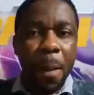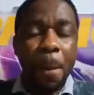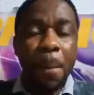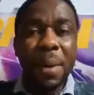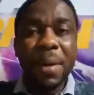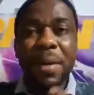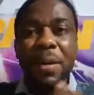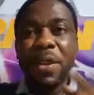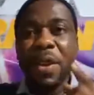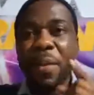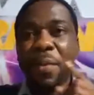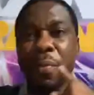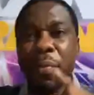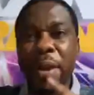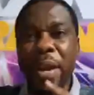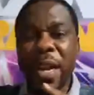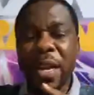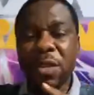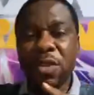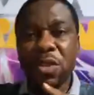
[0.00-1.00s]
But there
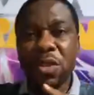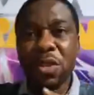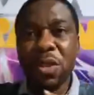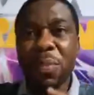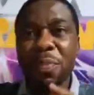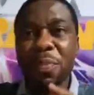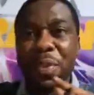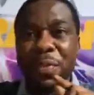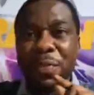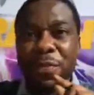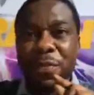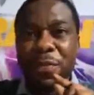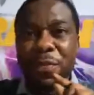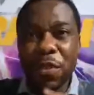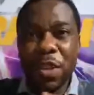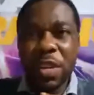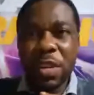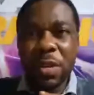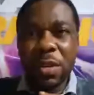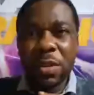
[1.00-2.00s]
is the
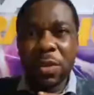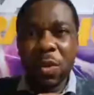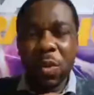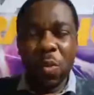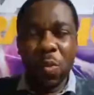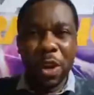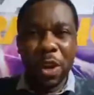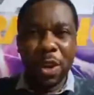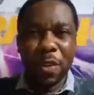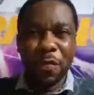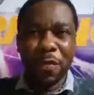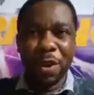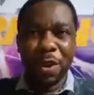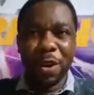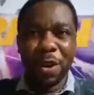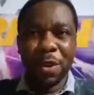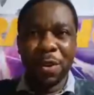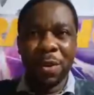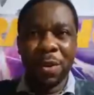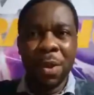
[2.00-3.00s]
revealed will of
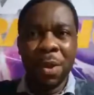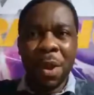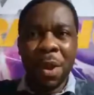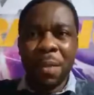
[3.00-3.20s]
God.